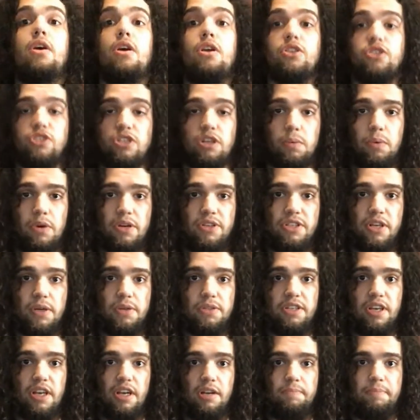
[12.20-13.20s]
So what is
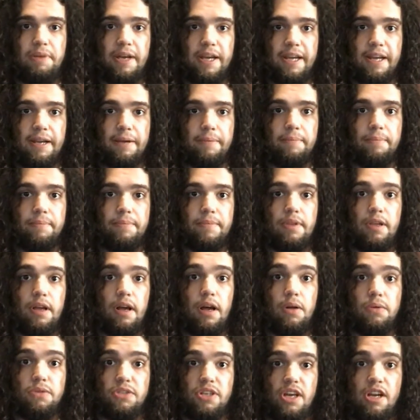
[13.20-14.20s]
alternate picking?
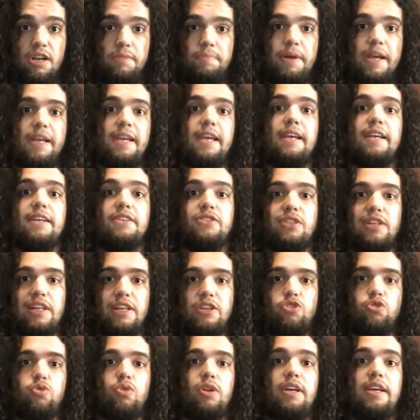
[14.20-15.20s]
Alternate picking is
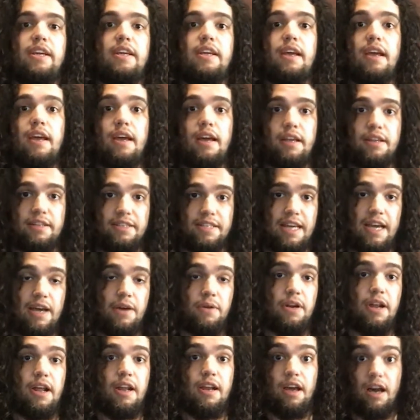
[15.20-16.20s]
literally
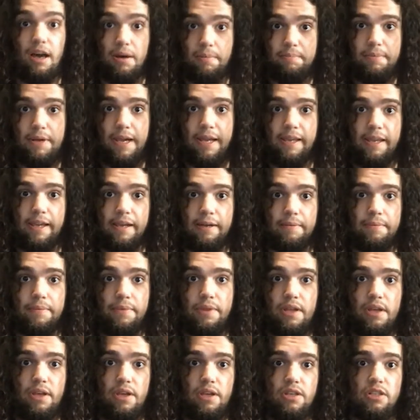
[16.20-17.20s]
down and up picking.
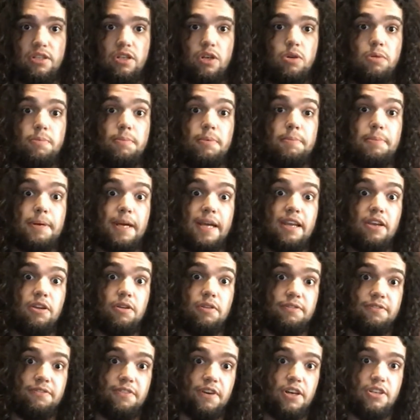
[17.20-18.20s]
So you'll be picking your
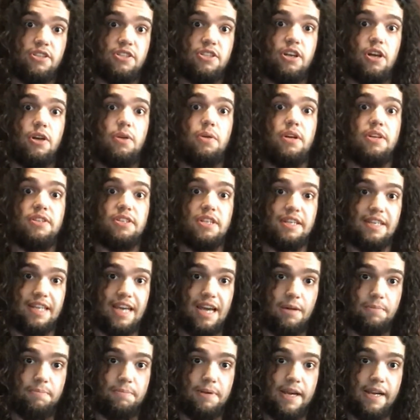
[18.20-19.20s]
first note as a
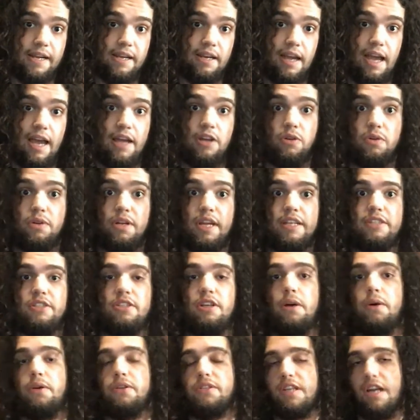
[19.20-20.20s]
down pick and your next
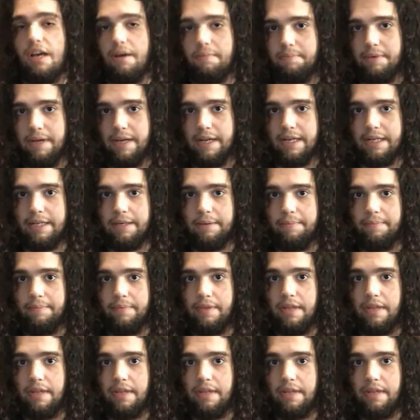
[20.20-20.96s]
note as an up pick,